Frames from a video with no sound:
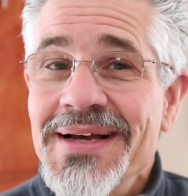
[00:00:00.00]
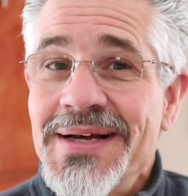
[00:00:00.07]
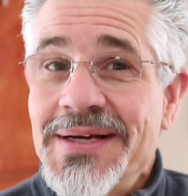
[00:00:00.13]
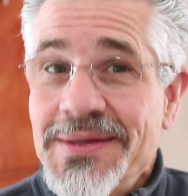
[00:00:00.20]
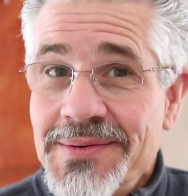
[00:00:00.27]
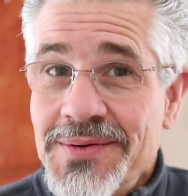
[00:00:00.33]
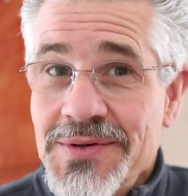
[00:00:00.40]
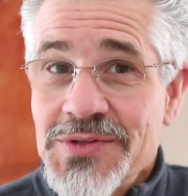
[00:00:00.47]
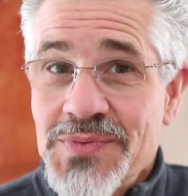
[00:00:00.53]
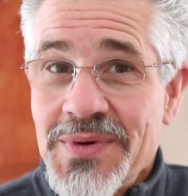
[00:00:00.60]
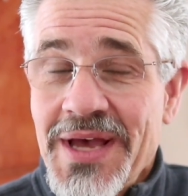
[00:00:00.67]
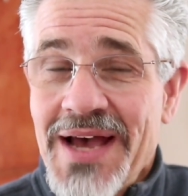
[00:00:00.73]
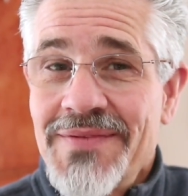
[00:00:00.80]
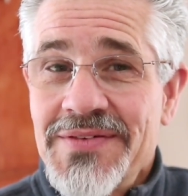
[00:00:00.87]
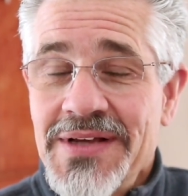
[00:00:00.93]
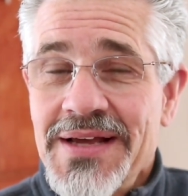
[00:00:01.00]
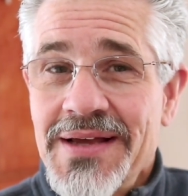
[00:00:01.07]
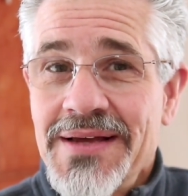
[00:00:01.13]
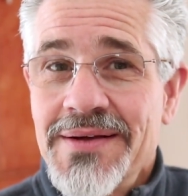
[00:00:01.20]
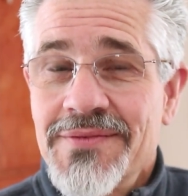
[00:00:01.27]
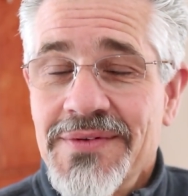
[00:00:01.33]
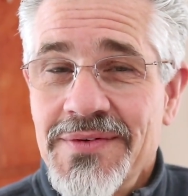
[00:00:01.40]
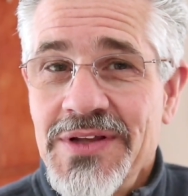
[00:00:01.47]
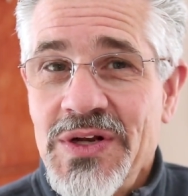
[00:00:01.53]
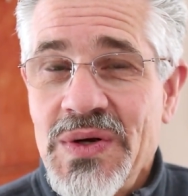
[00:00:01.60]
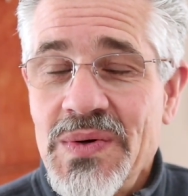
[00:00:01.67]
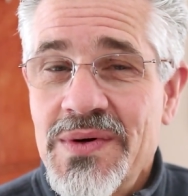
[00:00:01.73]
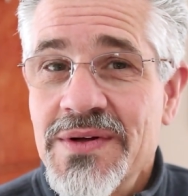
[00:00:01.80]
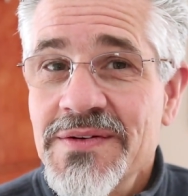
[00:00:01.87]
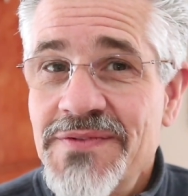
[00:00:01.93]
Uh, of course, we have to, you
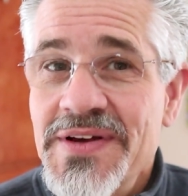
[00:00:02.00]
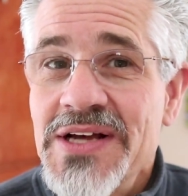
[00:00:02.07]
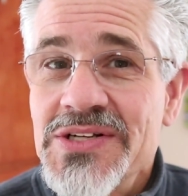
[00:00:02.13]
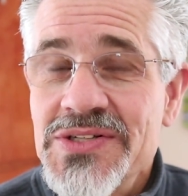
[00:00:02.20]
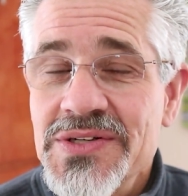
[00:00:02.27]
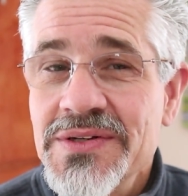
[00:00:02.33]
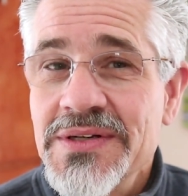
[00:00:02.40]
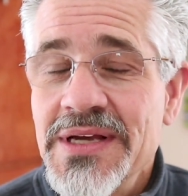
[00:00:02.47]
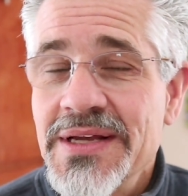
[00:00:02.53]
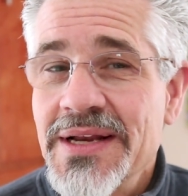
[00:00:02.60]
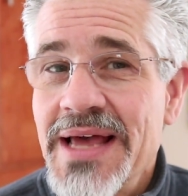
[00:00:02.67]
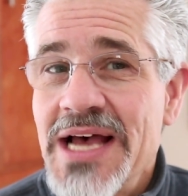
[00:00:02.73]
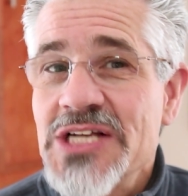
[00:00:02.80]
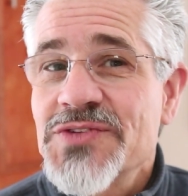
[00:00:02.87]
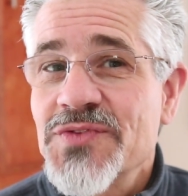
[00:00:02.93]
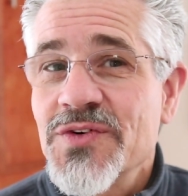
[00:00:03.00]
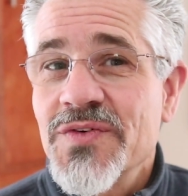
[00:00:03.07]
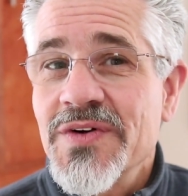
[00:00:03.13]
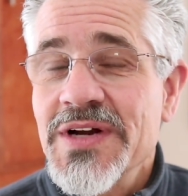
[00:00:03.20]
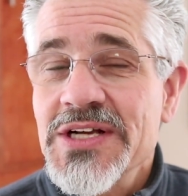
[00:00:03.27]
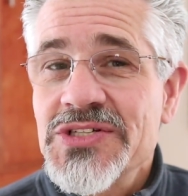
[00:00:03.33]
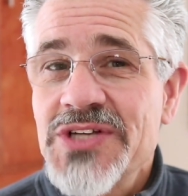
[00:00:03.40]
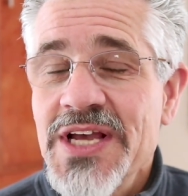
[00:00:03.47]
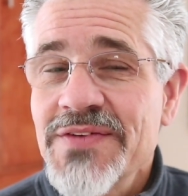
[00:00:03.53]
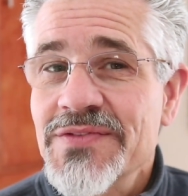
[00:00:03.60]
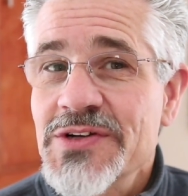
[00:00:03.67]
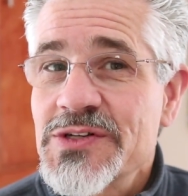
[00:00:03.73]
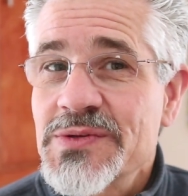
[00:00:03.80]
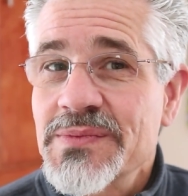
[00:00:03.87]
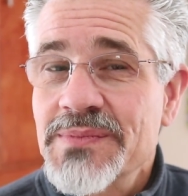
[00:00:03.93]
know, confess and, and ask for, for his
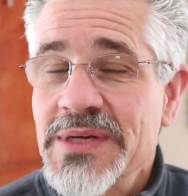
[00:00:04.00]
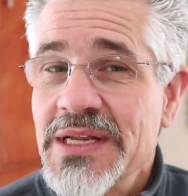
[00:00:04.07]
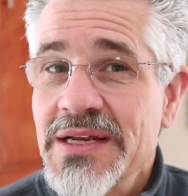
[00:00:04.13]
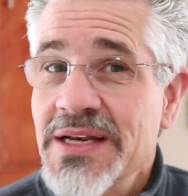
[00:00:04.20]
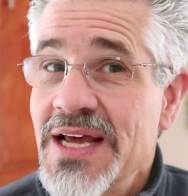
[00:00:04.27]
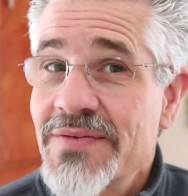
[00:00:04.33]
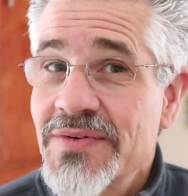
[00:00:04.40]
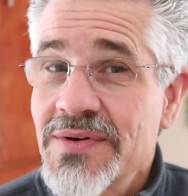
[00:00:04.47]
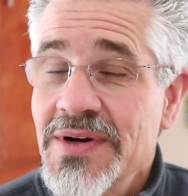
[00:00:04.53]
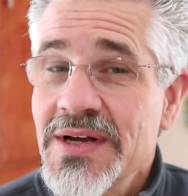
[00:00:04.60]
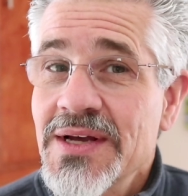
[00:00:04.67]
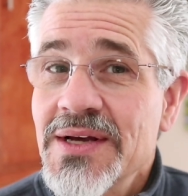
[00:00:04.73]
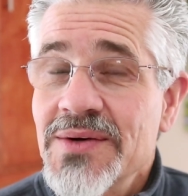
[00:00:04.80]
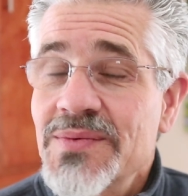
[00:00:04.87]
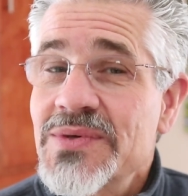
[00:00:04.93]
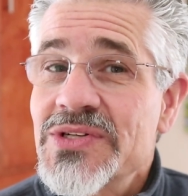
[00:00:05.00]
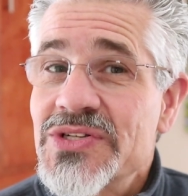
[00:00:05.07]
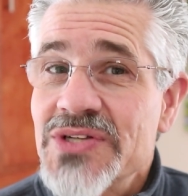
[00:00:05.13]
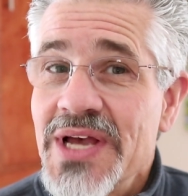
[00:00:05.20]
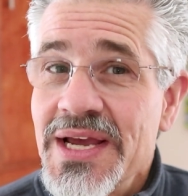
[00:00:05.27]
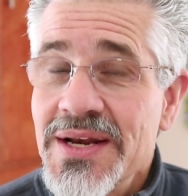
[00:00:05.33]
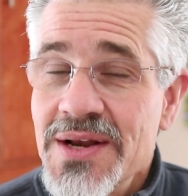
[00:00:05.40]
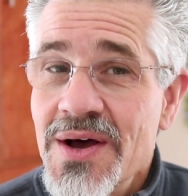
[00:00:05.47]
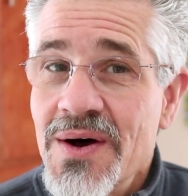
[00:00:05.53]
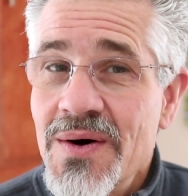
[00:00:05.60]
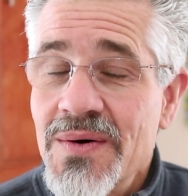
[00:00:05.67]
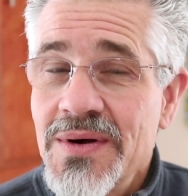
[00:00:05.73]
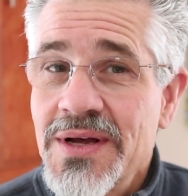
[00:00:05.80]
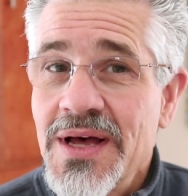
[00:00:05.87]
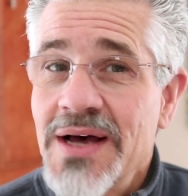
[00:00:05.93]
forgiveness, but he never would say
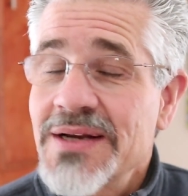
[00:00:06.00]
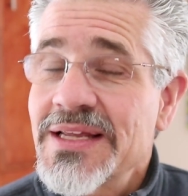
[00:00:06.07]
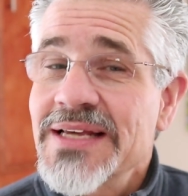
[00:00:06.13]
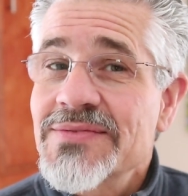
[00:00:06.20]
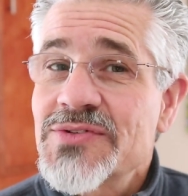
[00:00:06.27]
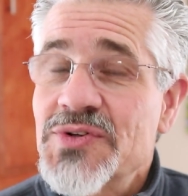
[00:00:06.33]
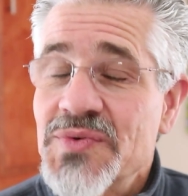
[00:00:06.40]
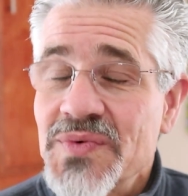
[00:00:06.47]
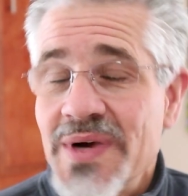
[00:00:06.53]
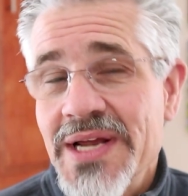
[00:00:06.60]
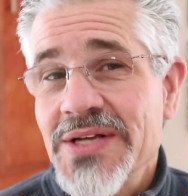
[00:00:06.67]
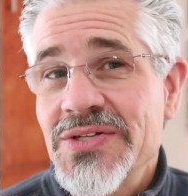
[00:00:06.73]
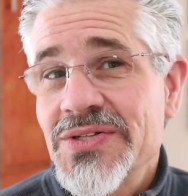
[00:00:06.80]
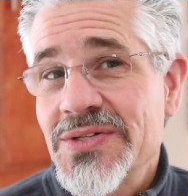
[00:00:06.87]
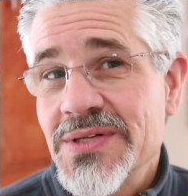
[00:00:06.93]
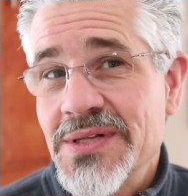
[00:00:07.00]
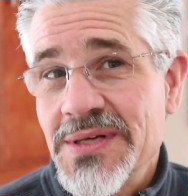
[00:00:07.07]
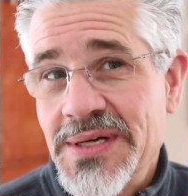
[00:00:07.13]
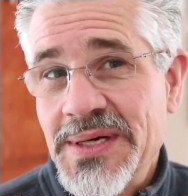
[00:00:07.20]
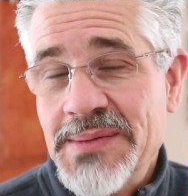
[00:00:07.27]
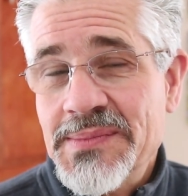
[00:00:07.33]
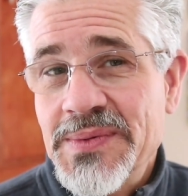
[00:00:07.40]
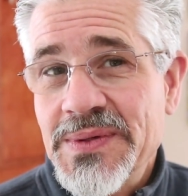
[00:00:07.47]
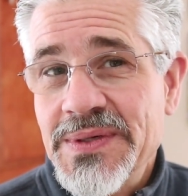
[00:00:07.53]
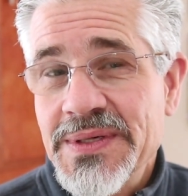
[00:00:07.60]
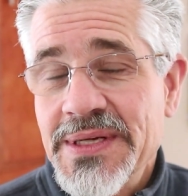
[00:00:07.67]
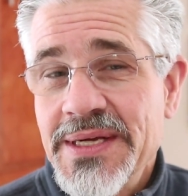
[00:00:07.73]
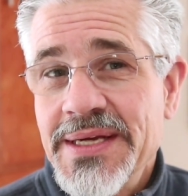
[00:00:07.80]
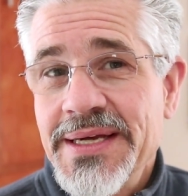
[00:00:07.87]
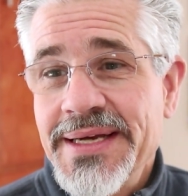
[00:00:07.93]
no. God gives grace to the humble.
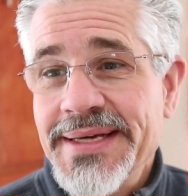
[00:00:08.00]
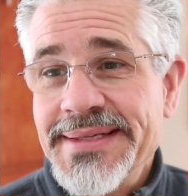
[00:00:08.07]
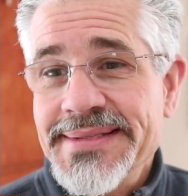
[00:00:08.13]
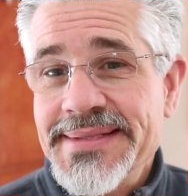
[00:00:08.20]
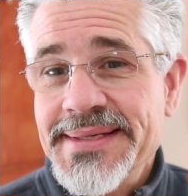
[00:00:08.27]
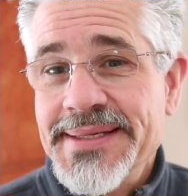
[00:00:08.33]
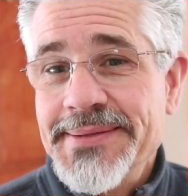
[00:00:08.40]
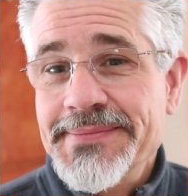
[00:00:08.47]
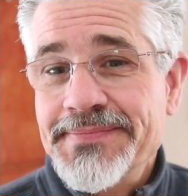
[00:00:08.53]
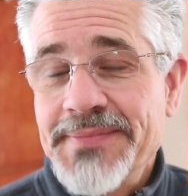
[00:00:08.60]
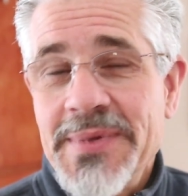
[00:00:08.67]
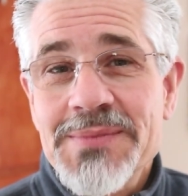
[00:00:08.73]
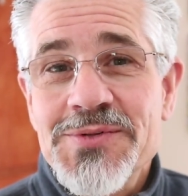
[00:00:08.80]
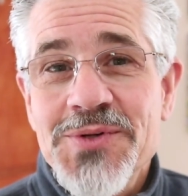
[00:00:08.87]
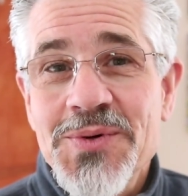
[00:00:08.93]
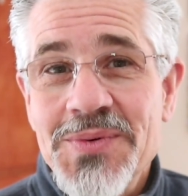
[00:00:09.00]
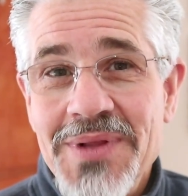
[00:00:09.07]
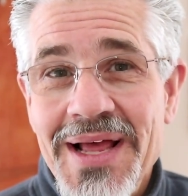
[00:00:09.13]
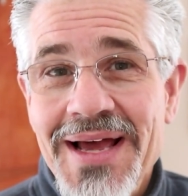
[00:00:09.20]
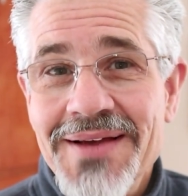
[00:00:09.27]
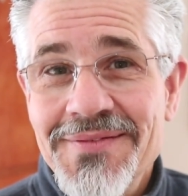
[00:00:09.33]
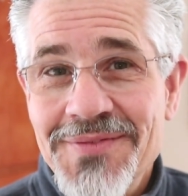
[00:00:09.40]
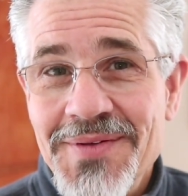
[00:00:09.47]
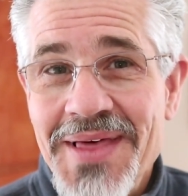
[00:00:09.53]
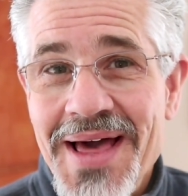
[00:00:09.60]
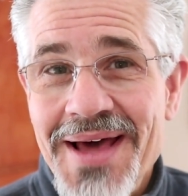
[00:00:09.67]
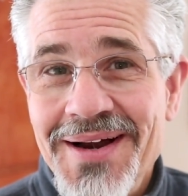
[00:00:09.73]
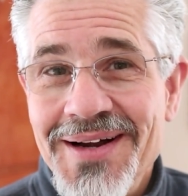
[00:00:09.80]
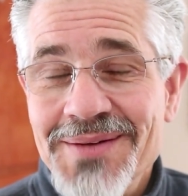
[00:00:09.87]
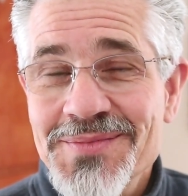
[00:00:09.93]
And uh, I'm so glad for
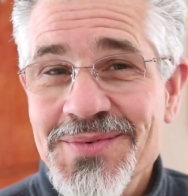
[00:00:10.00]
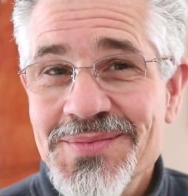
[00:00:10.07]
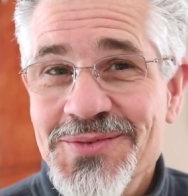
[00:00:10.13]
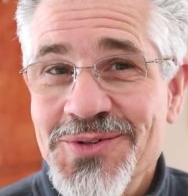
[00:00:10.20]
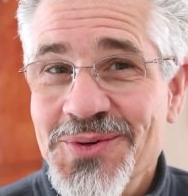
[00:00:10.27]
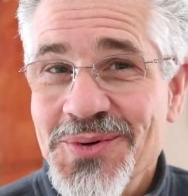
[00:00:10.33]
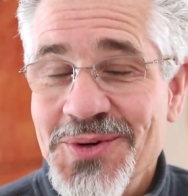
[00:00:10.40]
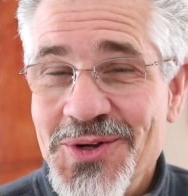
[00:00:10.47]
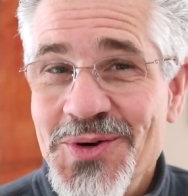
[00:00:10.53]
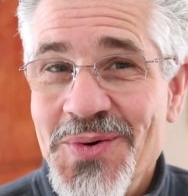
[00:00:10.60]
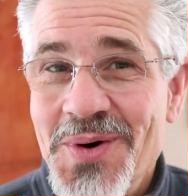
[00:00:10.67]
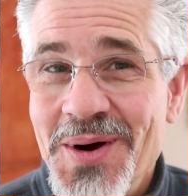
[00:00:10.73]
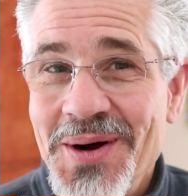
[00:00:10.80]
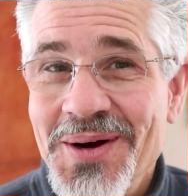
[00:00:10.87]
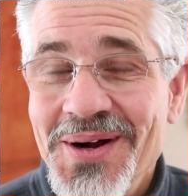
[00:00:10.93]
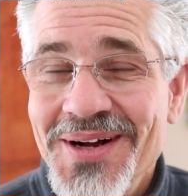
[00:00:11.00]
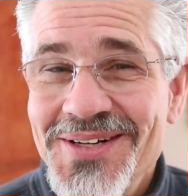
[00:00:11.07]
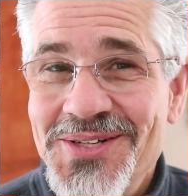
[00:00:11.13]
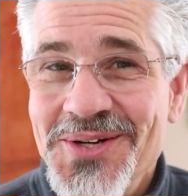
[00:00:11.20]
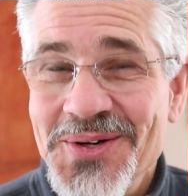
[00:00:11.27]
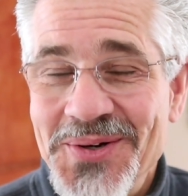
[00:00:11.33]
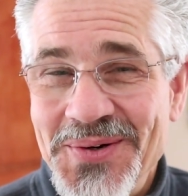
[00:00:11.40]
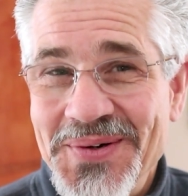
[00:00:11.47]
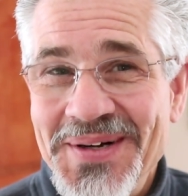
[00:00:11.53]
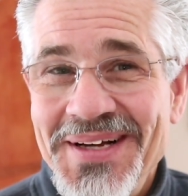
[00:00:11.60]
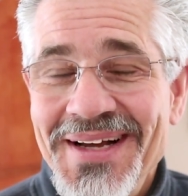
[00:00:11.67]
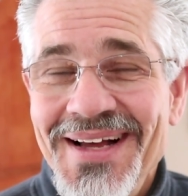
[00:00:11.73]
that, and I'm sure you are too.